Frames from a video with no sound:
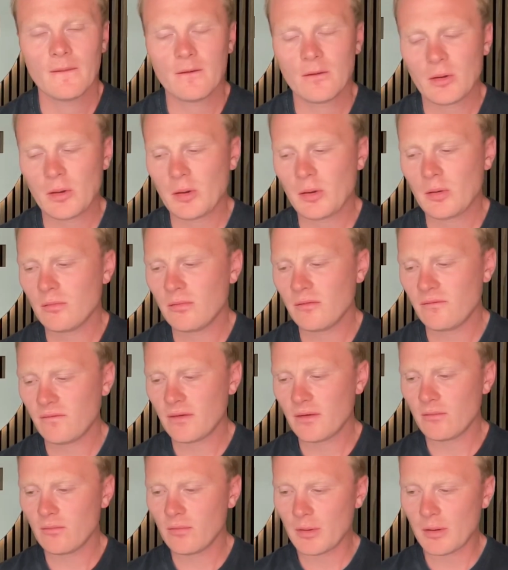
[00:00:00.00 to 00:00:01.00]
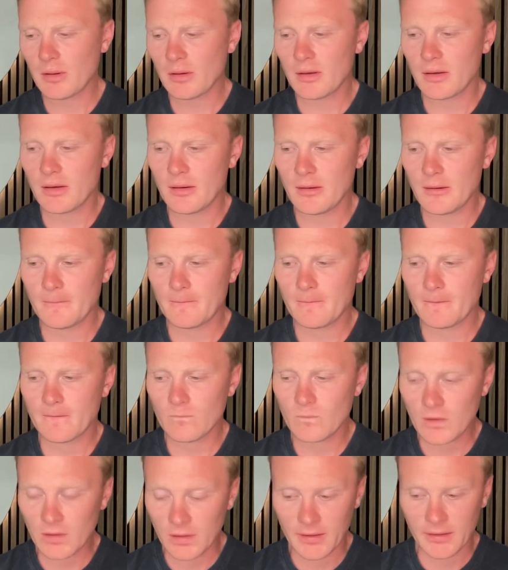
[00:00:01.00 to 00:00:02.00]
So if I was a
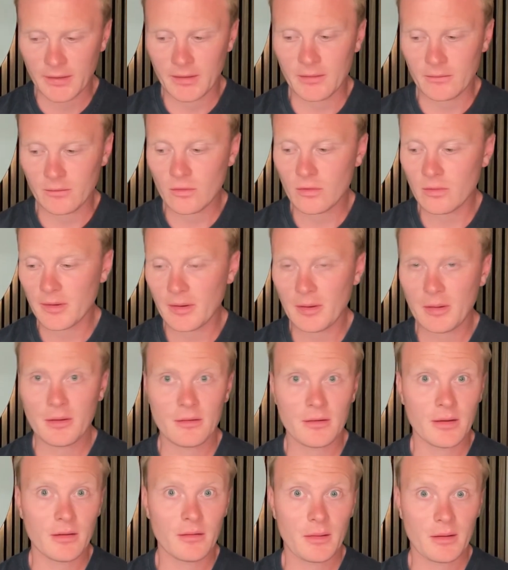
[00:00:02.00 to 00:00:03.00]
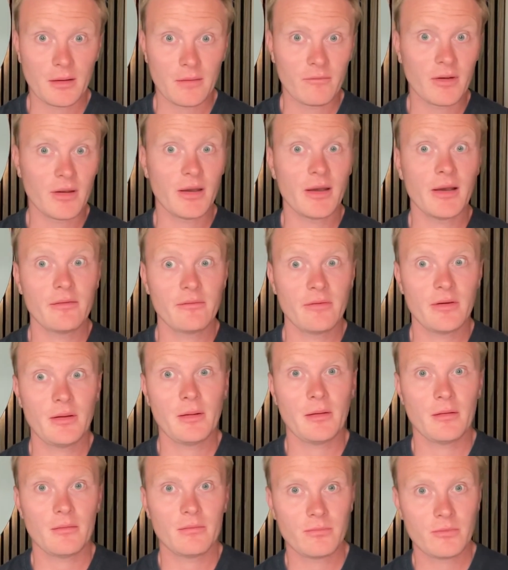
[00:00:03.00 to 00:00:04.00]
client coming to sit down and say, right, Ana
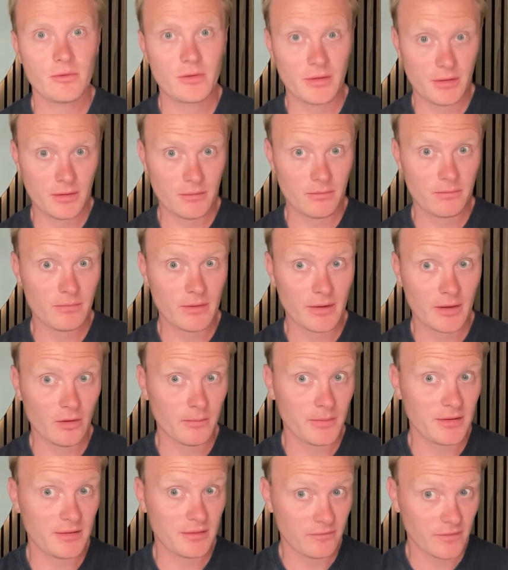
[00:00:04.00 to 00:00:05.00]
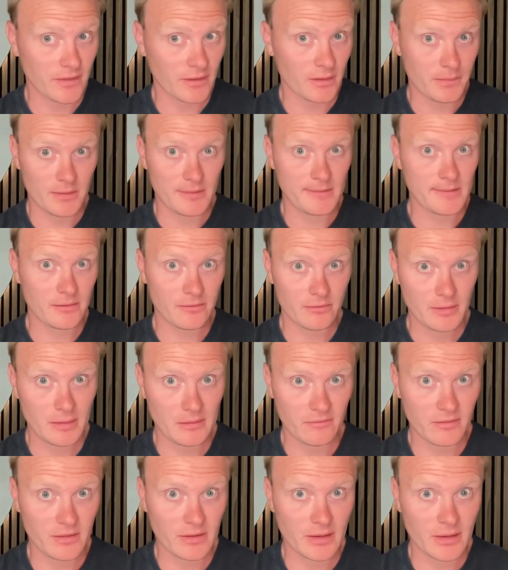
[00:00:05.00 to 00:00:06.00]
Rita, can you help me develop a
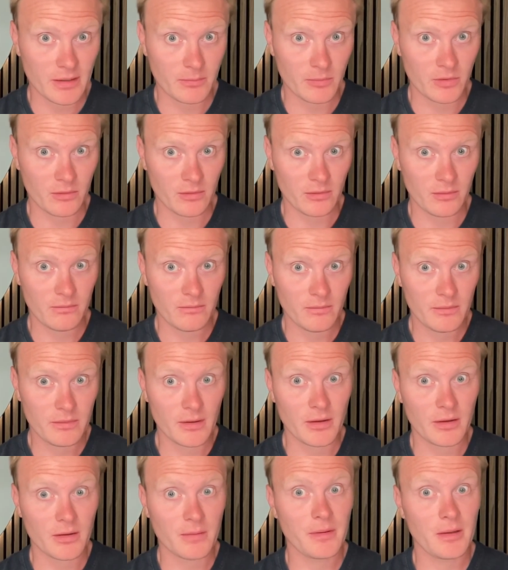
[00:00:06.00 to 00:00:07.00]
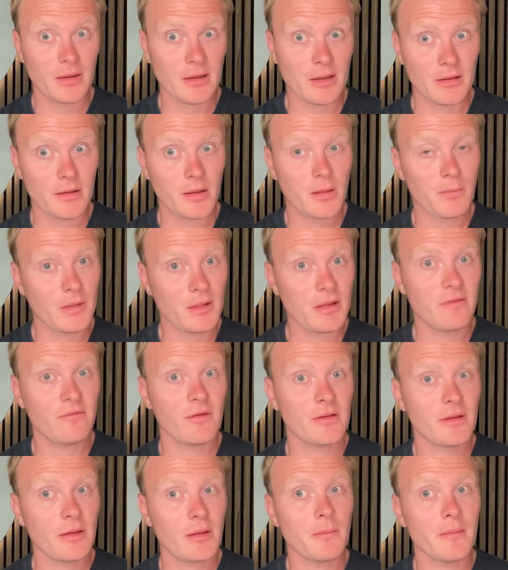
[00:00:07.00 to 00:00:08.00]
generative AI model that can be tailored
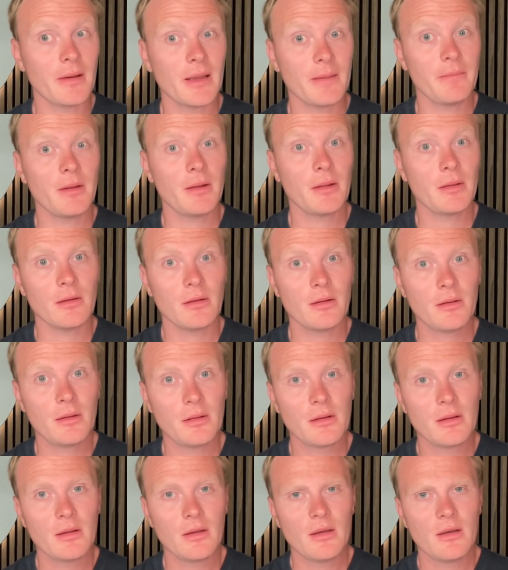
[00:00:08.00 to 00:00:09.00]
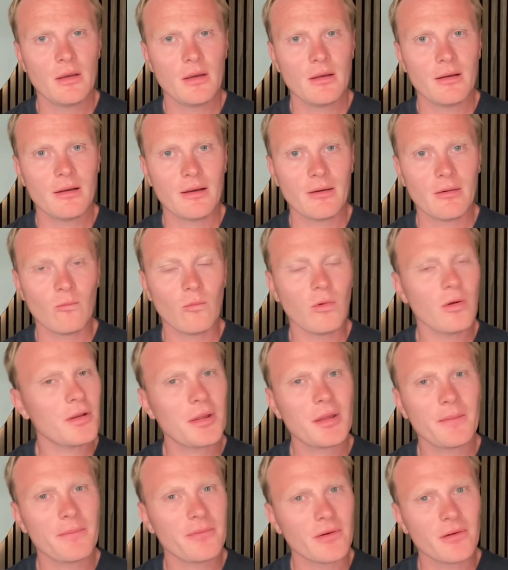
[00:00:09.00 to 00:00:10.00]
specifically to my business?
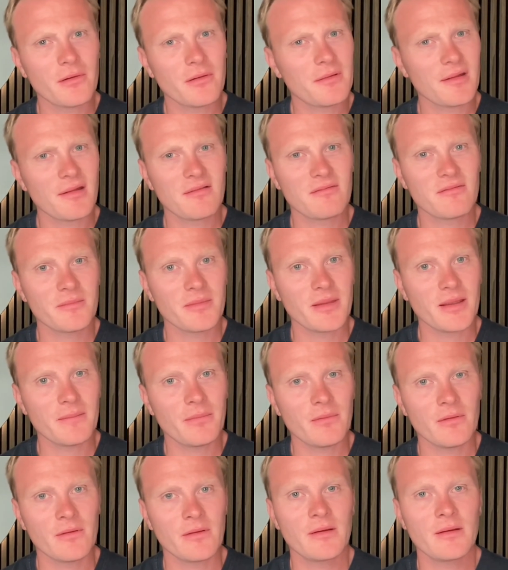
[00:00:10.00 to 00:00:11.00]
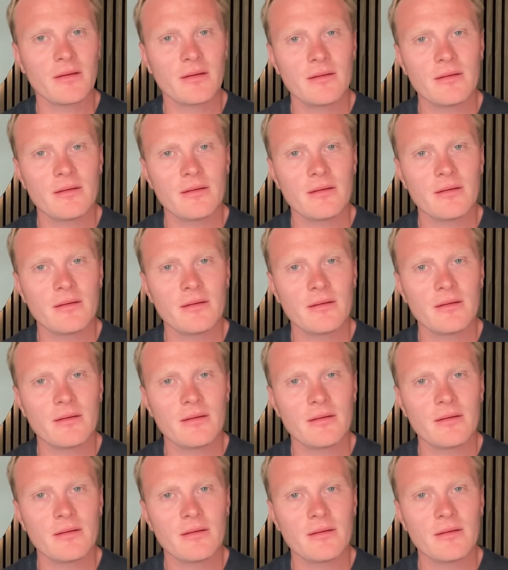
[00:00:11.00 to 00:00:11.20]
What's the process from that point?